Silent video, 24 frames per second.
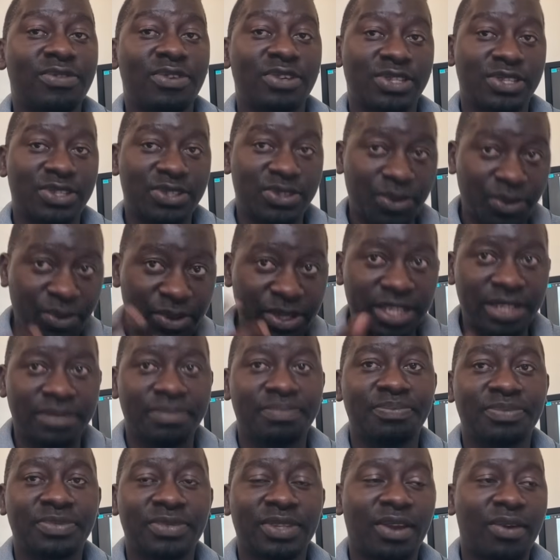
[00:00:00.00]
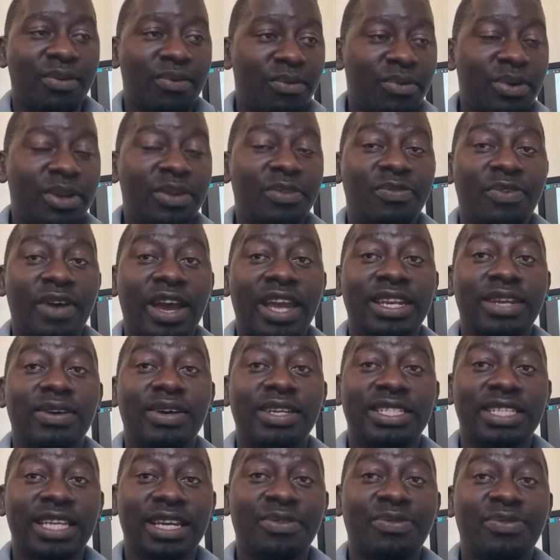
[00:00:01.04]
soon we'll find
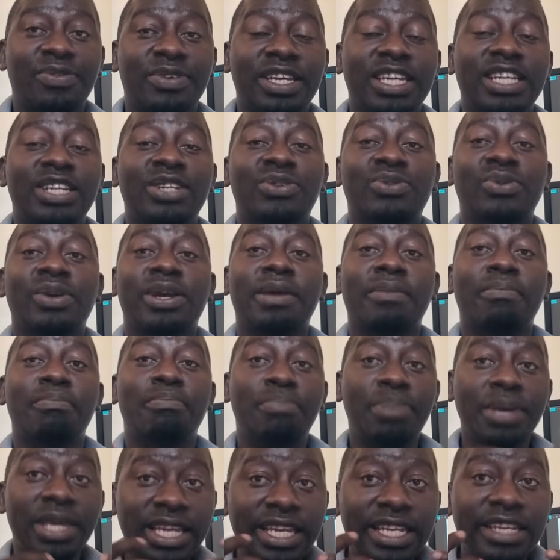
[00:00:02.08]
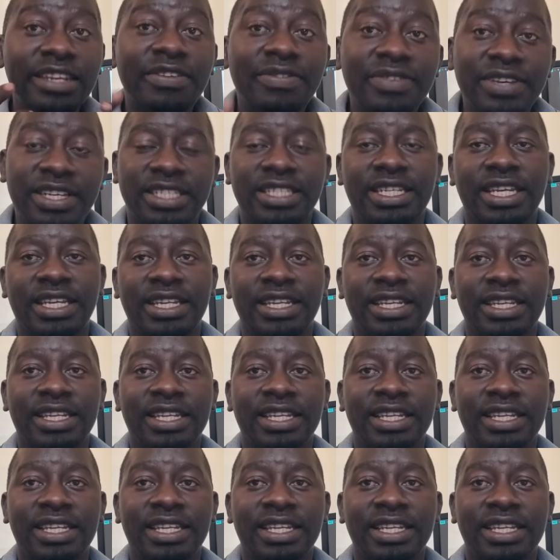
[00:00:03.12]
ourselves into a big division.